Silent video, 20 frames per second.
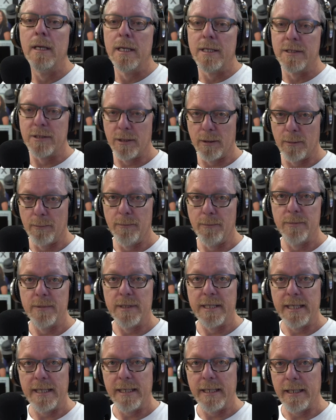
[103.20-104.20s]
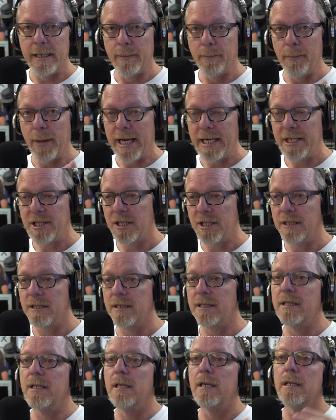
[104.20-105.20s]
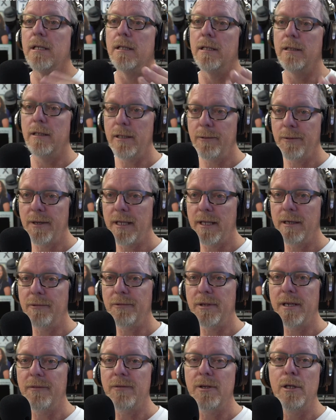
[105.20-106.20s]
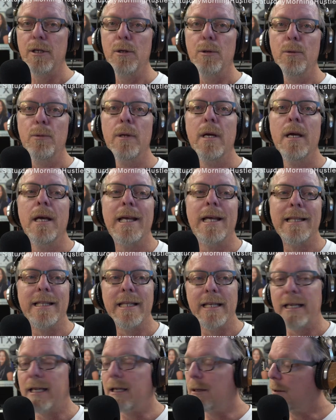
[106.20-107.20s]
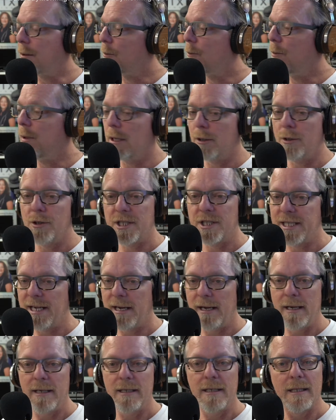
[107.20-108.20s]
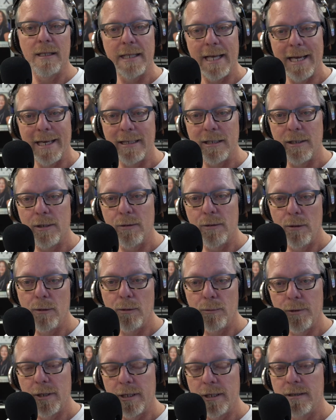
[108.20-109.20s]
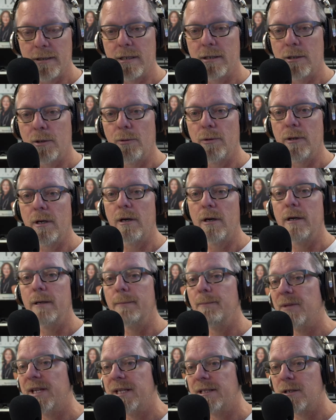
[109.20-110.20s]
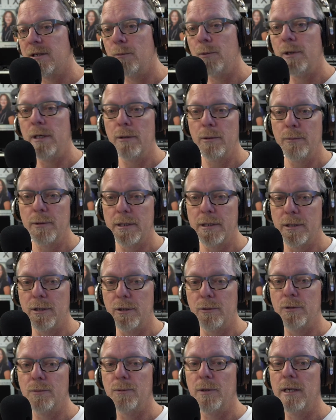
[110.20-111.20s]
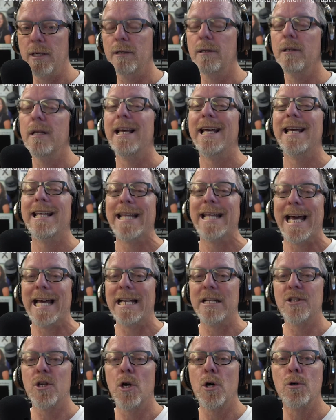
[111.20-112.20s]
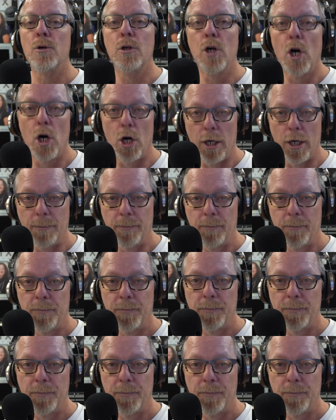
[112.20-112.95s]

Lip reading: So the patience, the leeway they were giving you, we understand that you don't know what else is going on, and so we don't know what to do as well. That is all gone.